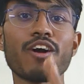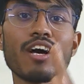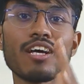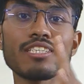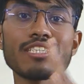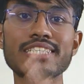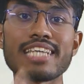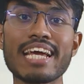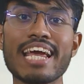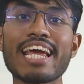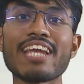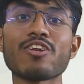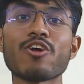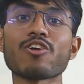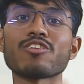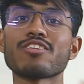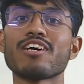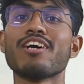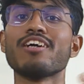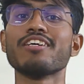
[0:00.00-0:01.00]
second or
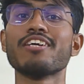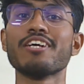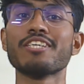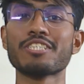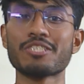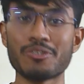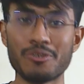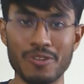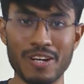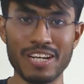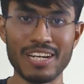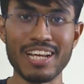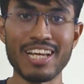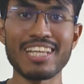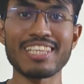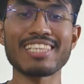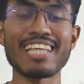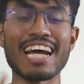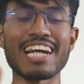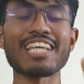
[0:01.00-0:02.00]
third year student.
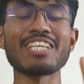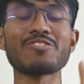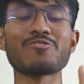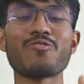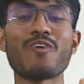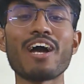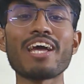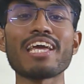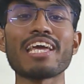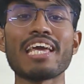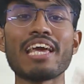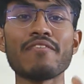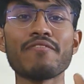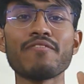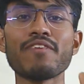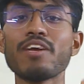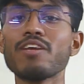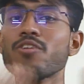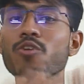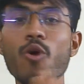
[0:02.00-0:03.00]
That is why if
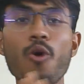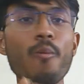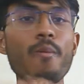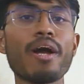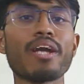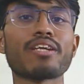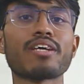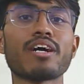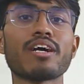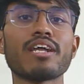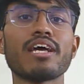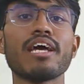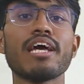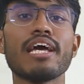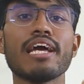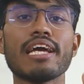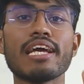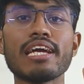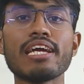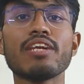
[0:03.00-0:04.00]
no matter
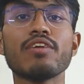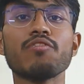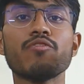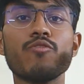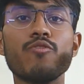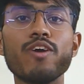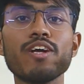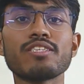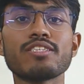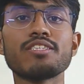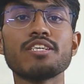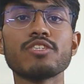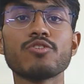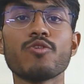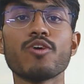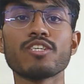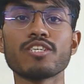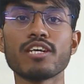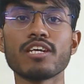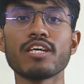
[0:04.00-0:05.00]
in which
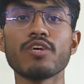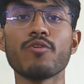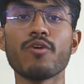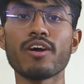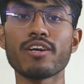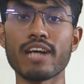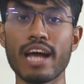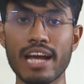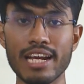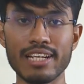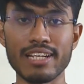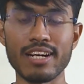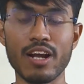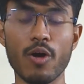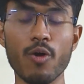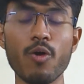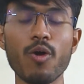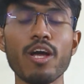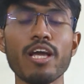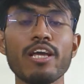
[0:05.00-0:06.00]
situation you are right now,
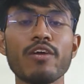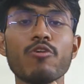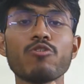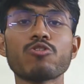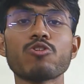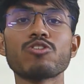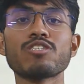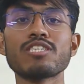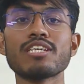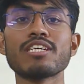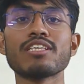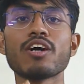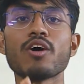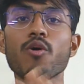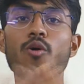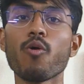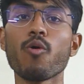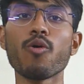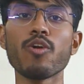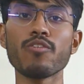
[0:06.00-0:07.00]
you should see the
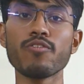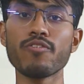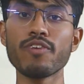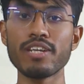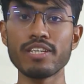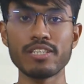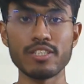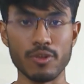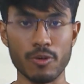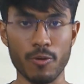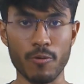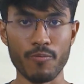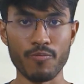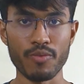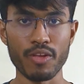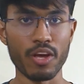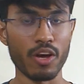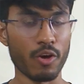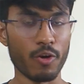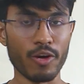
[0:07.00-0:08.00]
whole video,
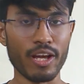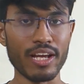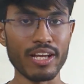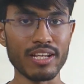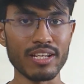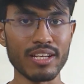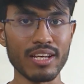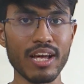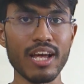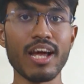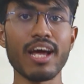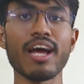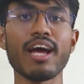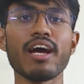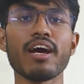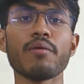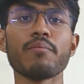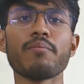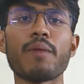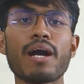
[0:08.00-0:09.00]
okay?
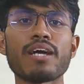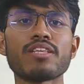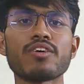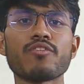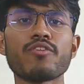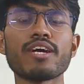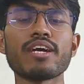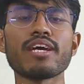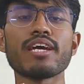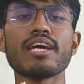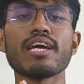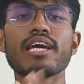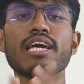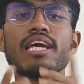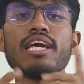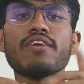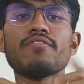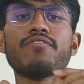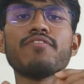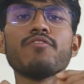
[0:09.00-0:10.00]
By the way, if
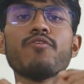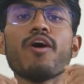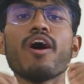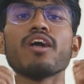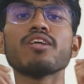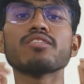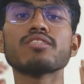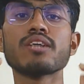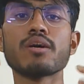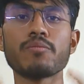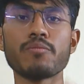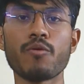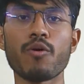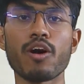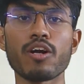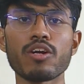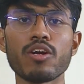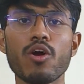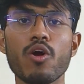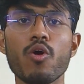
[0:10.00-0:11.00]
you are someone
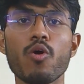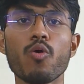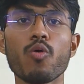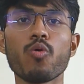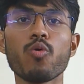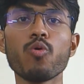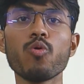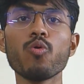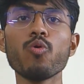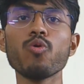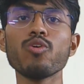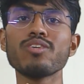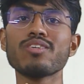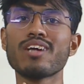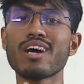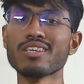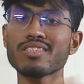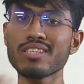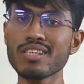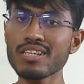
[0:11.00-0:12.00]
who
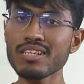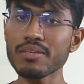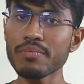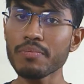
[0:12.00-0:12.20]
doesn't